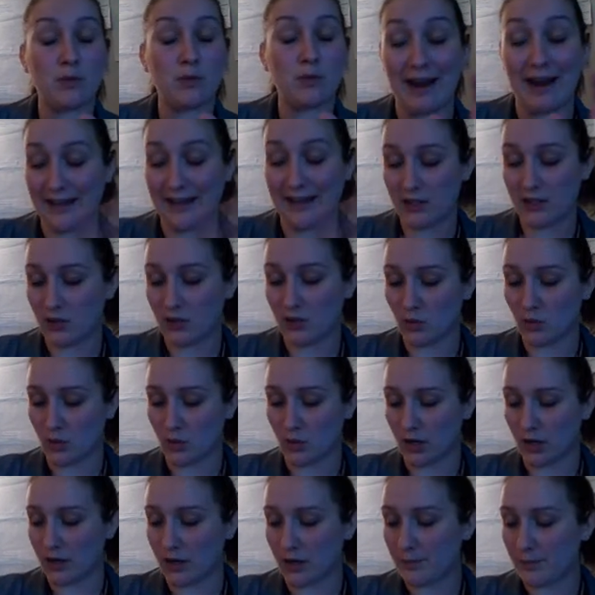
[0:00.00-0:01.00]
writing
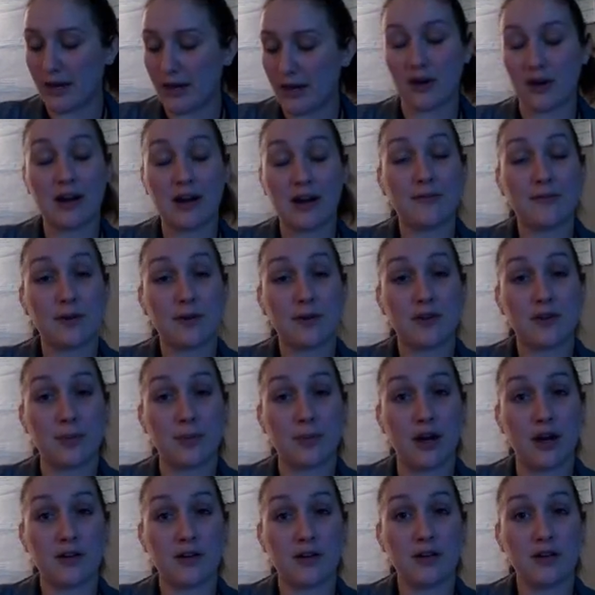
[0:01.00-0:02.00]
your paragraph with your
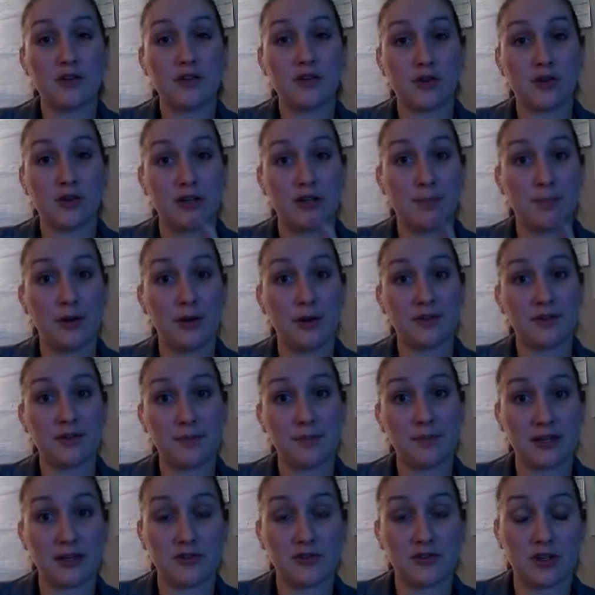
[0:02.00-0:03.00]
partner, you're going to post
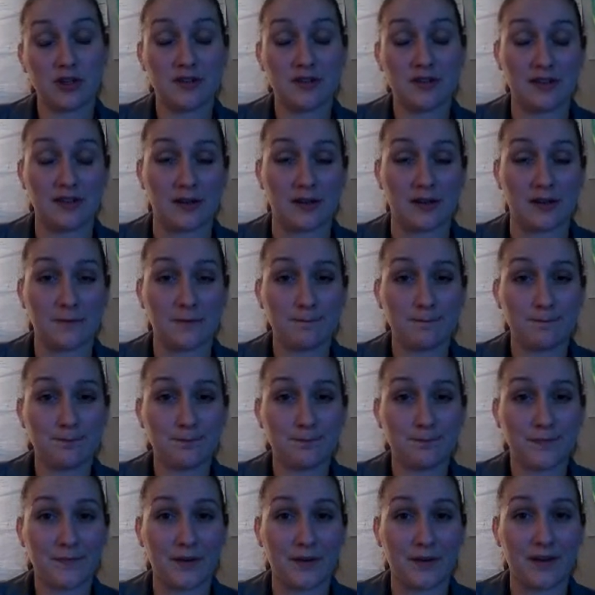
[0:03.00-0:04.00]
a picture on Seesaw.
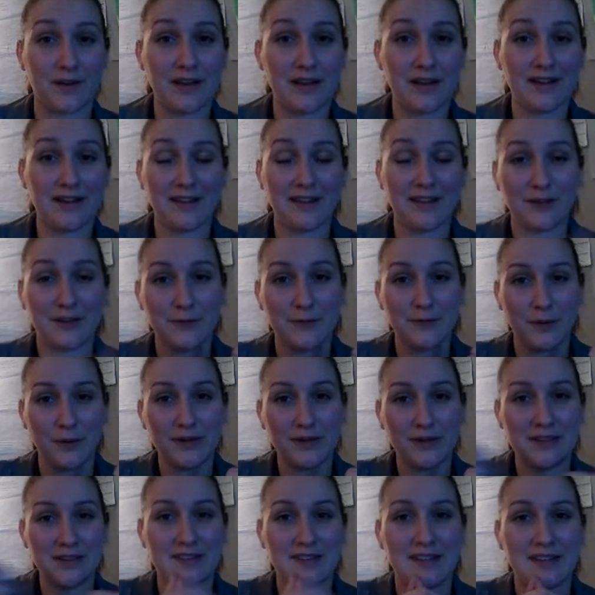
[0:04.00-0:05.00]
All right. I look
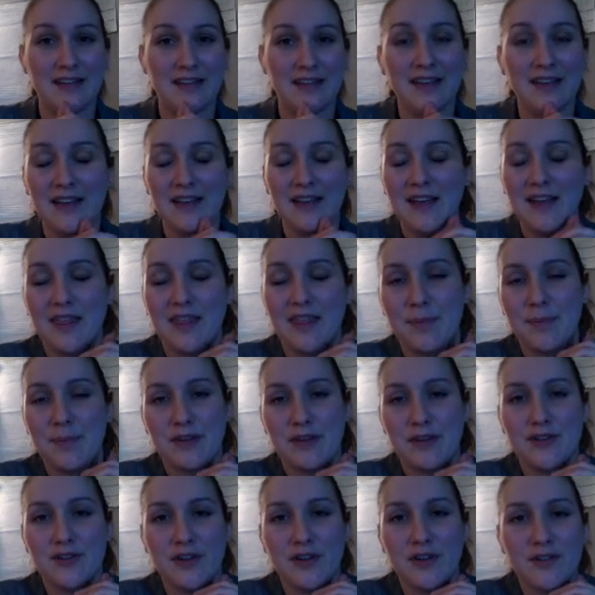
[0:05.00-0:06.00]
forward to see the
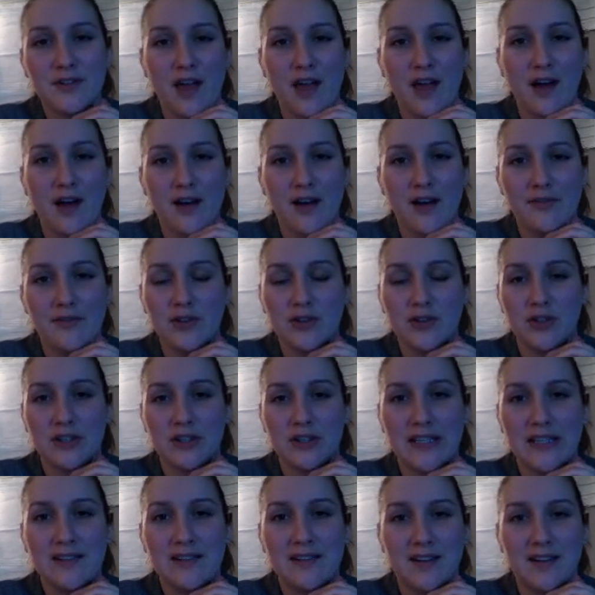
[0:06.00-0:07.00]
pictures of your
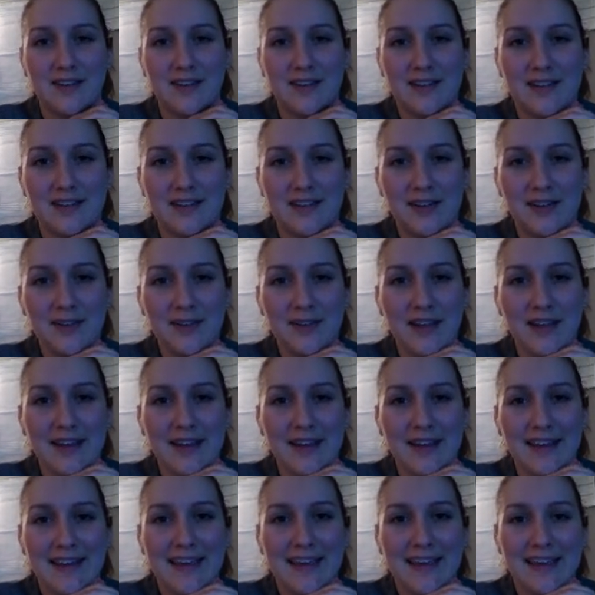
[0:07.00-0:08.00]
leads on Seesaw,
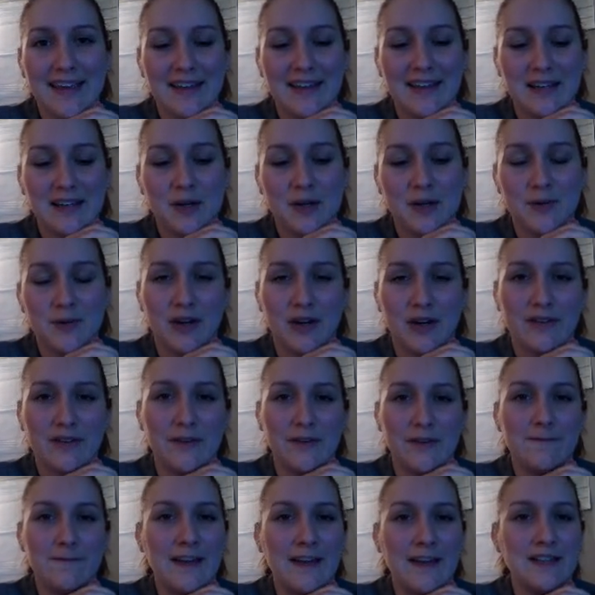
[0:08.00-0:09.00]
and I hope you all have
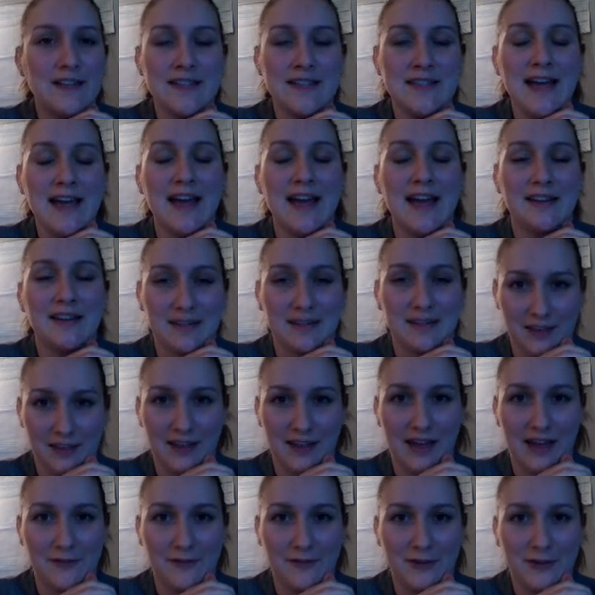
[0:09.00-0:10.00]
a
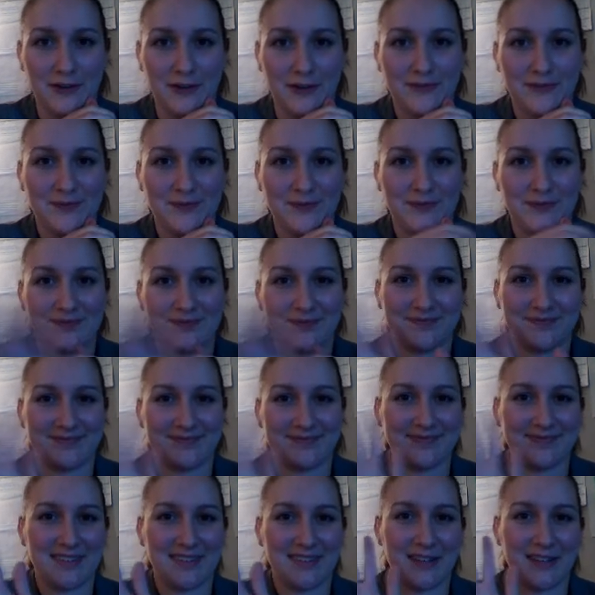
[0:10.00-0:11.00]
fantastic afternoon.
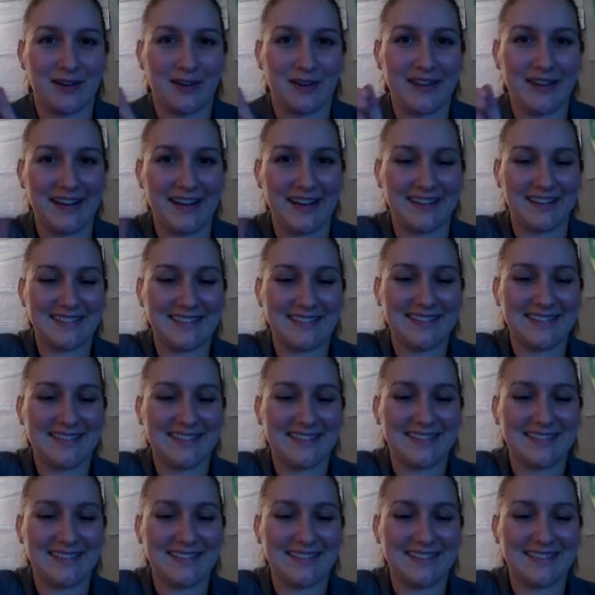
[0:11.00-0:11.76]
See you all later.